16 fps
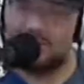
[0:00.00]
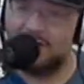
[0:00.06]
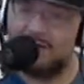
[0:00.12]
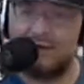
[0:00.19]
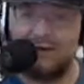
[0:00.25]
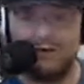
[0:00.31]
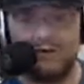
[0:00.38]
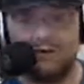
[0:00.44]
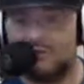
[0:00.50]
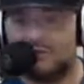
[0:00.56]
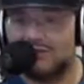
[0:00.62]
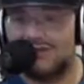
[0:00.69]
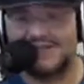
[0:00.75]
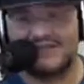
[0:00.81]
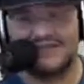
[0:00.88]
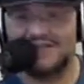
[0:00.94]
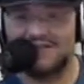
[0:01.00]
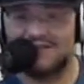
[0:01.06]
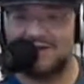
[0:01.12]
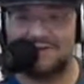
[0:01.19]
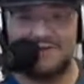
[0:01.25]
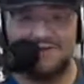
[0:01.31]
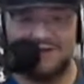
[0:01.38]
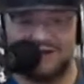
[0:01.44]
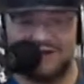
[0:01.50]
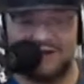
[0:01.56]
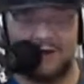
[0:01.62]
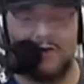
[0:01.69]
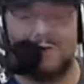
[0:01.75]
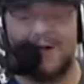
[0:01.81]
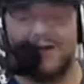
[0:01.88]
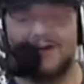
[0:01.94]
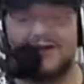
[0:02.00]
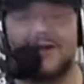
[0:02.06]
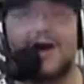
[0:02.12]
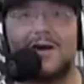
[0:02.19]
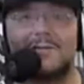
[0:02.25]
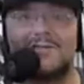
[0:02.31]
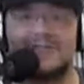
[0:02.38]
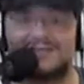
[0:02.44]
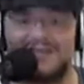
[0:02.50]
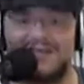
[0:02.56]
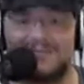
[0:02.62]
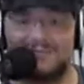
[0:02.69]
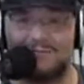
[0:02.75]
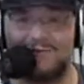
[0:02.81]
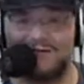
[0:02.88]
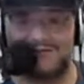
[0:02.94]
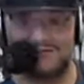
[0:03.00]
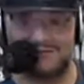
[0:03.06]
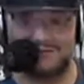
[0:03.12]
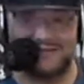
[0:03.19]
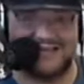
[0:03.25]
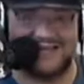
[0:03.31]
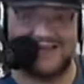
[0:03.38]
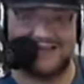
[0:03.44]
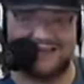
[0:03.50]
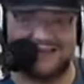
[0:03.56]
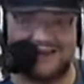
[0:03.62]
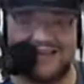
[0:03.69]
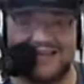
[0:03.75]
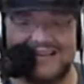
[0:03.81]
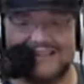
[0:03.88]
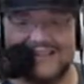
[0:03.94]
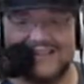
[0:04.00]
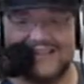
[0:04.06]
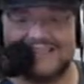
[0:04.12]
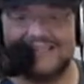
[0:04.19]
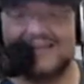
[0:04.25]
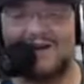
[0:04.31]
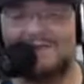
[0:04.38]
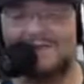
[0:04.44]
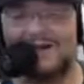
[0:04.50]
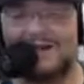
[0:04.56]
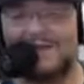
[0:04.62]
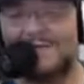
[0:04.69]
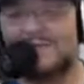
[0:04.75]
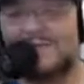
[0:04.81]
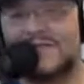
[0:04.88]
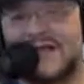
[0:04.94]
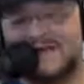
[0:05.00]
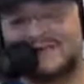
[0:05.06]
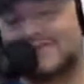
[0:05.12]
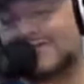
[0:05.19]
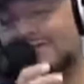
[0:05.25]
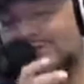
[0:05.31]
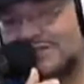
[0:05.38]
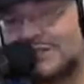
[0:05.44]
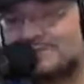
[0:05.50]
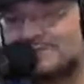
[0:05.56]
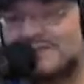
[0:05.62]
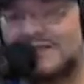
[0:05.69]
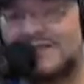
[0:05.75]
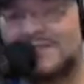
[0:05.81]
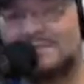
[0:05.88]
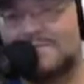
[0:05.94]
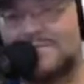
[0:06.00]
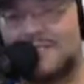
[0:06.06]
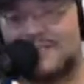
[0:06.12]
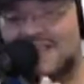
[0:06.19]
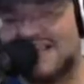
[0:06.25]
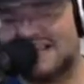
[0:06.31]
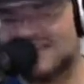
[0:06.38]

like, oh, let this come over here. Oh my God, please let him walk this way, right? Because I was a little tipsy. I